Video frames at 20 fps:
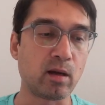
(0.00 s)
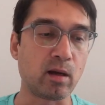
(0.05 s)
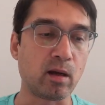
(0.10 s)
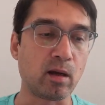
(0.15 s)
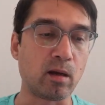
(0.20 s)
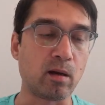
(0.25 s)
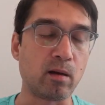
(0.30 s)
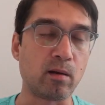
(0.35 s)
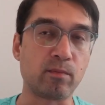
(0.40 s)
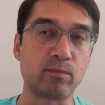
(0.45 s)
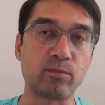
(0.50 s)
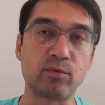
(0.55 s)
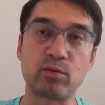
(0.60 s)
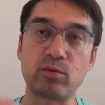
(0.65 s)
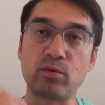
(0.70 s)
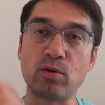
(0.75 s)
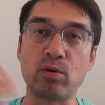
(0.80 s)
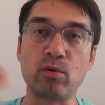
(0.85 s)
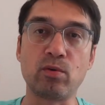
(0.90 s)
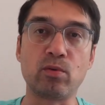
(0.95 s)
Um,
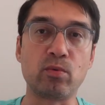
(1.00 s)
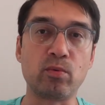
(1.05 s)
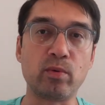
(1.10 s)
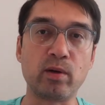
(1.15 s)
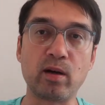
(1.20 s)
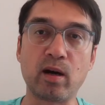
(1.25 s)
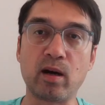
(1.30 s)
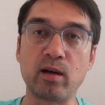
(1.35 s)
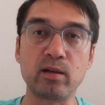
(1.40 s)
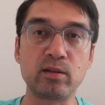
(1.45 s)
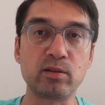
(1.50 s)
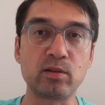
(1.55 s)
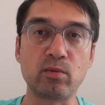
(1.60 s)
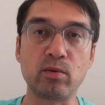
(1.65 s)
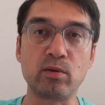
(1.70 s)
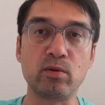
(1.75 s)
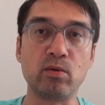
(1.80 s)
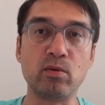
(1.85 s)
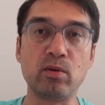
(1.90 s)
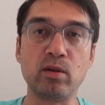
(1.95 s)
so regardless of
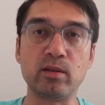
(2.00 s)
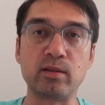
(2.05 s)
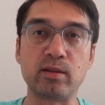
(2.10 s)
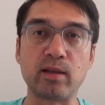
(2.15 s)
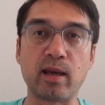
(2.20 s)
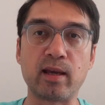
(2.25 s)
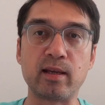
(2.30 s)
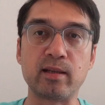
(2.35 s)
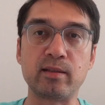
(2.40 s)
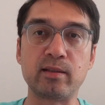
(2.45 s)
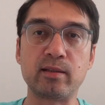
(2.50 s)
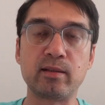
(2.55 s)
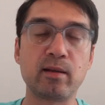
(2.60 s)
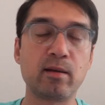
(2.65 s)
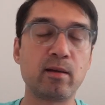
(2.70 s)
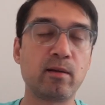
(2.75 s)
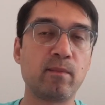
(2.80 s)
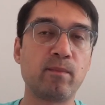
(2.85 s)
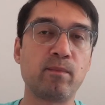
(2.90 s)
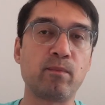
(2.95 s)
what Google says,
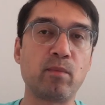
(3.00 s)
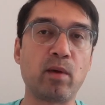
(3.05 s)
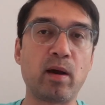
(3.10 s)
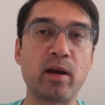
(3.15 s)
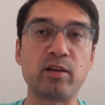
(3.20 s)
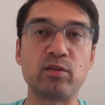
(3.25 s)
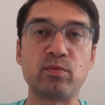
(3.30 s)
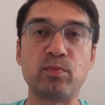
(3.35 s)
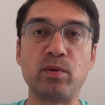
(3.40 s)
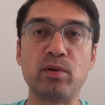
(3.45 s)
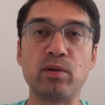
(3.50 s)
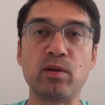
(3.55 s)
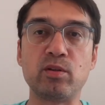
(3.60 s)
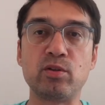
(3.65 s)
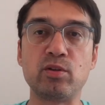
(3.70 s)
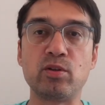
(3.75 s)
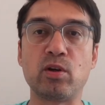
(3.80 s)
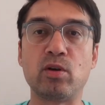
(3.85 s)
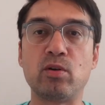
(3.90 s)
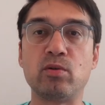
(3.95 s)
my
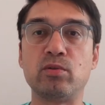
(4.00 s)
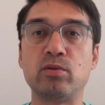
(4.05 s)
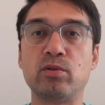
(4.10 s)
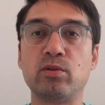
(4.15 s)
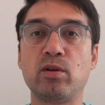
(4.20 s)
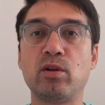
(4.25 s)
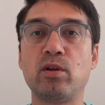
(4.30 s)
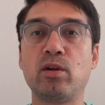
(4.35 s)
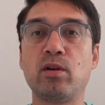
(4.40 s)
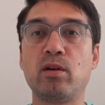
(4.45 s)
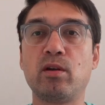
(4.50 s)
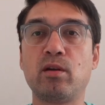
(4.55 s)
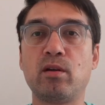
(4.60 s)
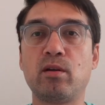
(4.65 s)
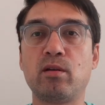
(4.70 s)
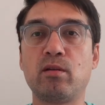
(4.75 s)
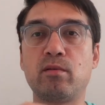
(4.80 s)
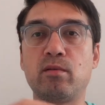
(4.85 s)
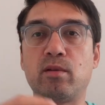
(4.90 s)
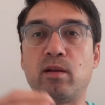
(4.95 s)
experience shows
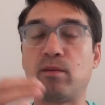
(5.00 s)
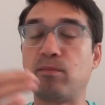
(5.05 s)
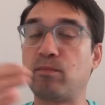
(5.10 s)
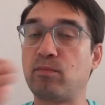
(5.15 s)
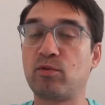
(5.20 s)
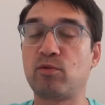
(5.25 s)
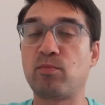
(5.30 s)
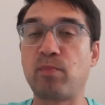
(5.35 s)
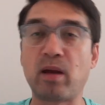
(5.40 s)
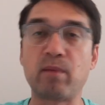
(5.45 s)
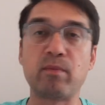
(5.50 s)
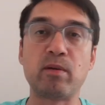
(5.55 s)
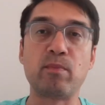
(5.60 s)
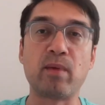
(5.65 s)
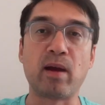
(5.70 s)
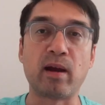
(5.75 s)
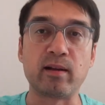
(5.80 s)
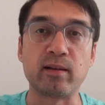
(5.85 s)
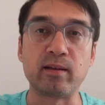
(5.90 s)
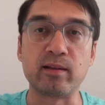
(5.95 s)
that spammy
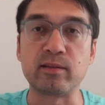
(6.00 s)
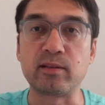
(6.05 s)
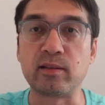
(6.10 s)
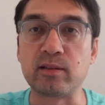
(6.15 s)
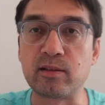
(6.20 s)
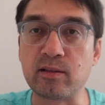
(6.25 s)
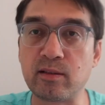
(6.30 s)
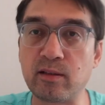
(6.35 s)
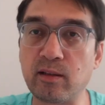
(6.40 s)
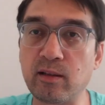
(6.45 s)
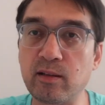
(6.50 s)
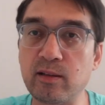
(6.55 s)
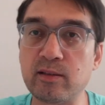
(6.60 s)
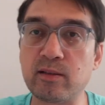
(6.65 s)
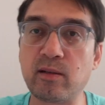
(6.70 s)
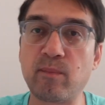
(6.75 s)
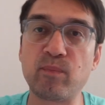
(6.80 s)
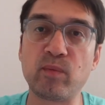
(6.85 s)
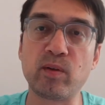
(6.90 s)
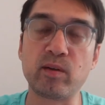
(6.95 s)
backlinks is certainly
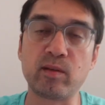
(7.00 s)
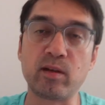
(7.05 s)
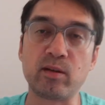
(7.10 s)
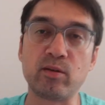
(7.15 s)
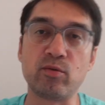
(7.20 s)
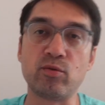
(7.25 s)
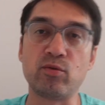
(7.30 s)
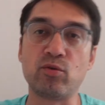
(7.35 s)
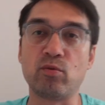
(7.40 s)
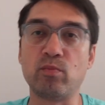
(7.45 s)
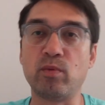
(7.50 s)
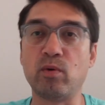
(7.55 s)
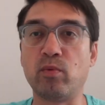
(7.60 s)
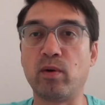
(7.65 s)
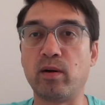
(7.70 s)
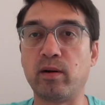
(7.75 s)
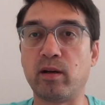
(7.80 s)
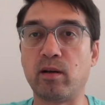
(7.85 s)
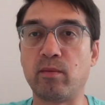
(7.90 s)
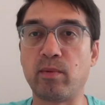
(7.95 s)
something that you should be
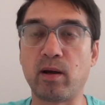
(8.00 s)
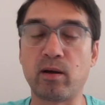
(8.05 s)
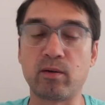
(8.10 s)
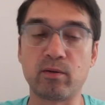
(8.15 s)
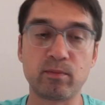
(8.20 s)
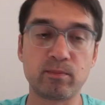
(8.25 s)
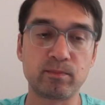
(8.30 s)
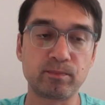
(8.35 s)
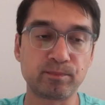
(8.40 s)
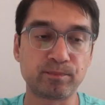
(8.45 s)
worried about.